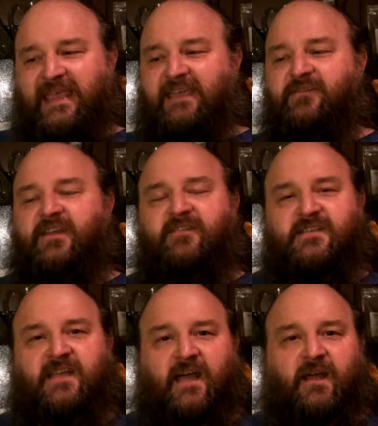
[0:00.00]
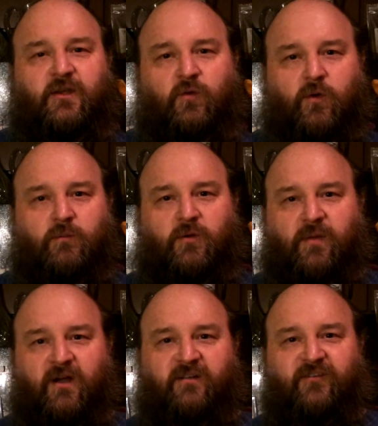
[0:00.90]
even if it's not a normal
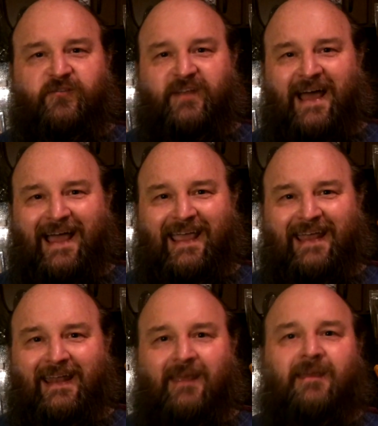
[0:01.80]
part of your diet.